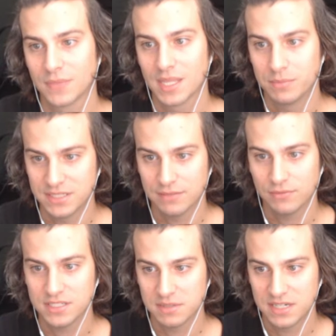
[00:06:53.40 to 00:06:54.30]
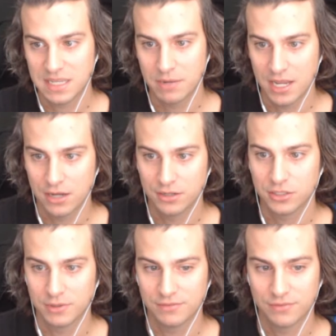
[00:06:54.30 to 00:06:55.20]
But definitely something to keep an eye on
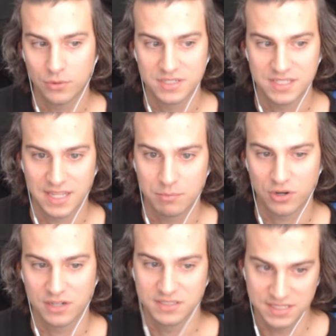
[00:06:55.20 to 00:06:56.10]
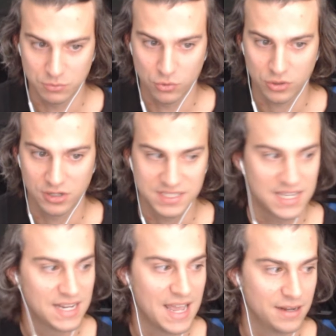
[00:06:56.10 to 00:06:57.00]
going forward as the game progresses and more cards
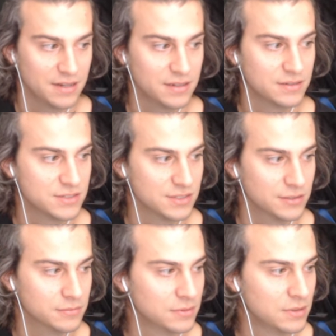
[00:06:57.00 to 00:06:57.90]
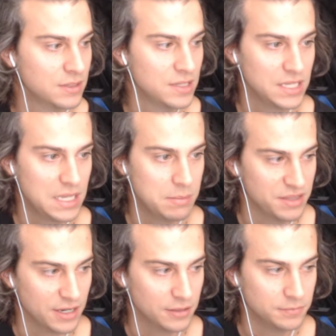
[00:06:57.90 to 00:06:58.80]
get added. So keeping it
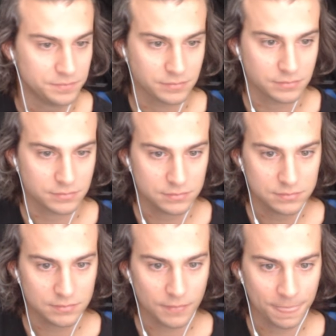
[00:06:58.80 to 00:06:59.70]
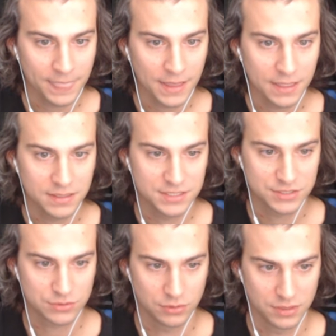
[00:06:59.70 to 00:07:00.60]
there. Let's scroll